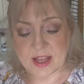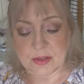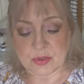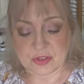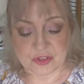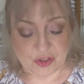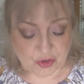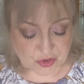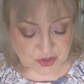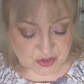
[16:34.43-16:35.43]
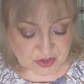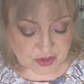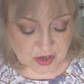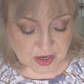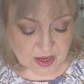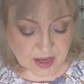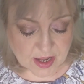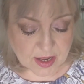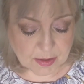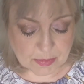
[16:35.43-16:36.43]
I will just
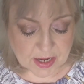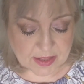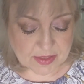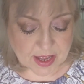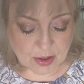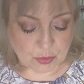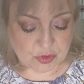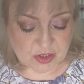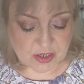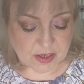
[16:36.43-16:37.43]
blend that out.